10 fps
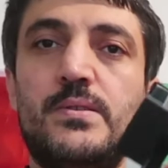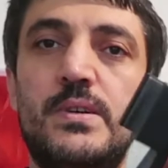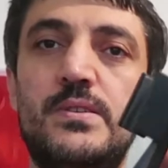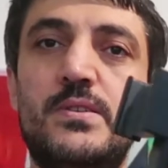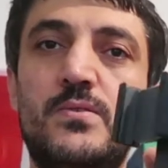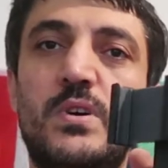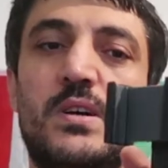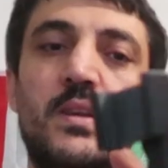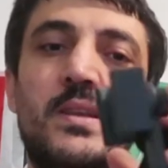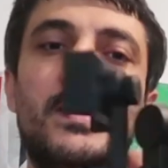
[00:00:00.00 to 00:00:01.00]
this is
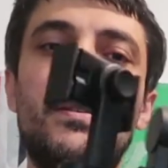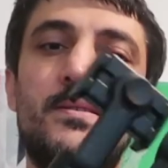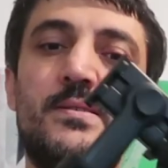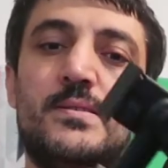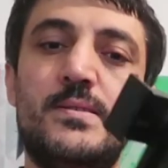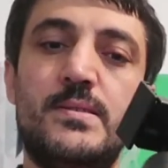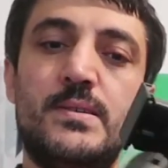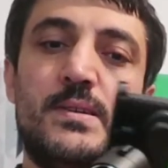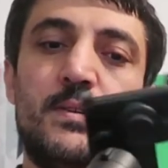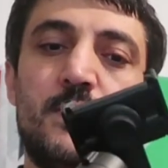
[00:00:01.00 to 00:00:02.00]
what I need
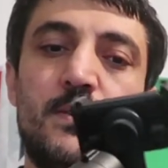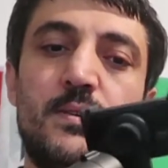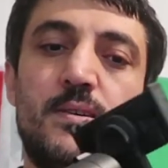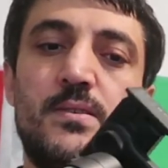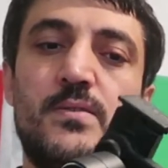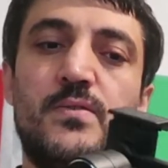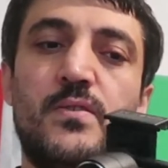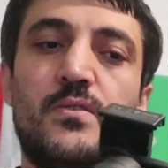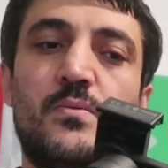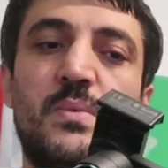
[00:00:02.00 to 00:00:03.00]

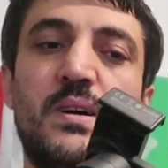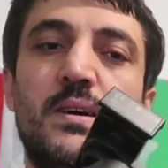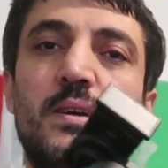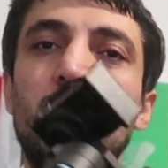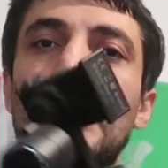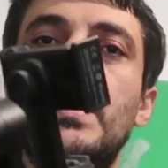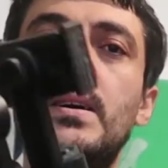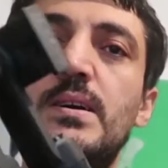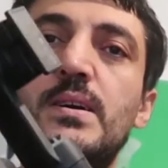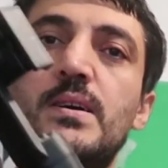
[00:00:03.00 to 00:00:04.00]
for my
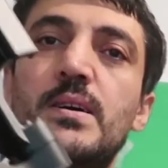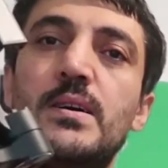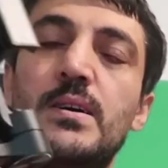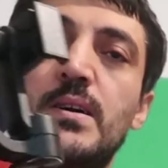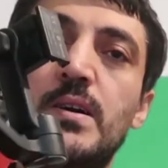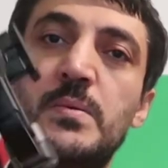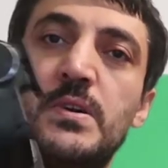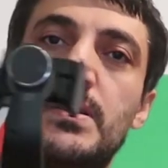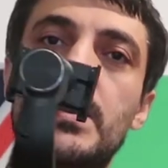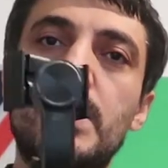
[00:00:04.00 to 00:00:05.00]

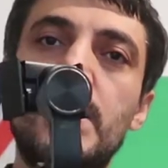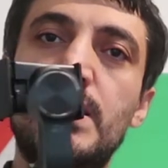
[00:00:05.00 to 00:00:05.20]
coming